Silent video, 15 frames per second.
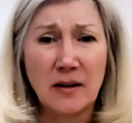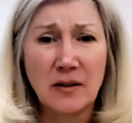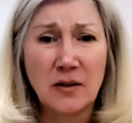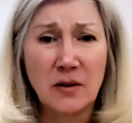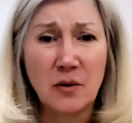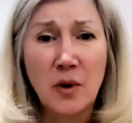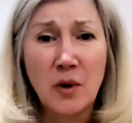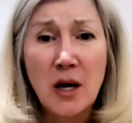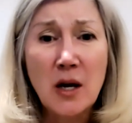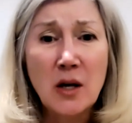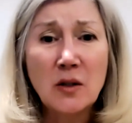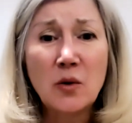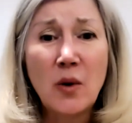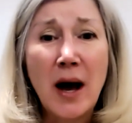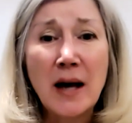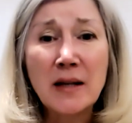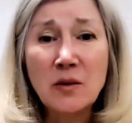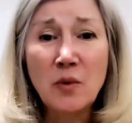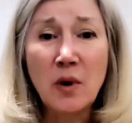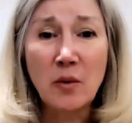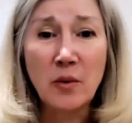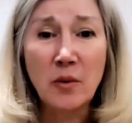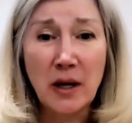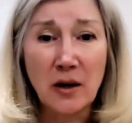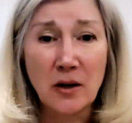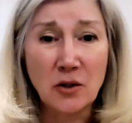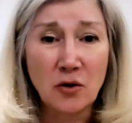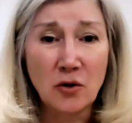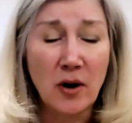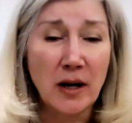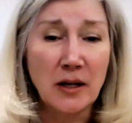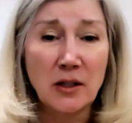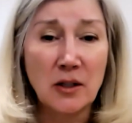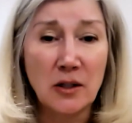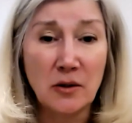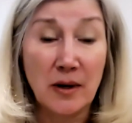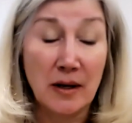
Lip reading: So as what we are trying to do,